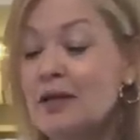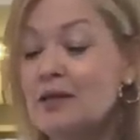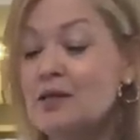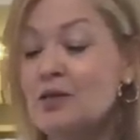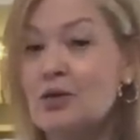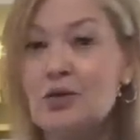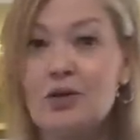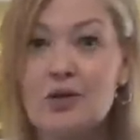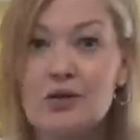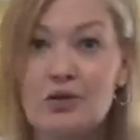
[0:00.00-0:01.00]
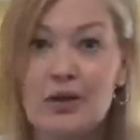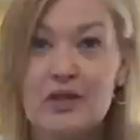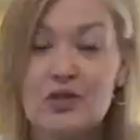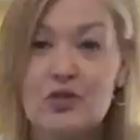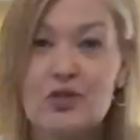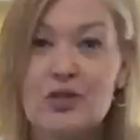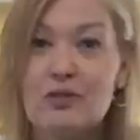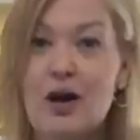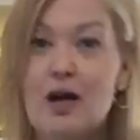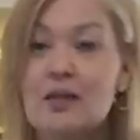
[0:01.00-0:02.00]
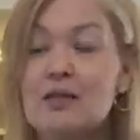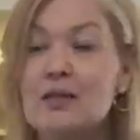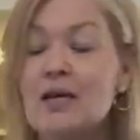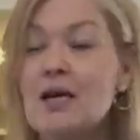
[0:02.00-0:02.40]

So kudos to Rachel, she rocks.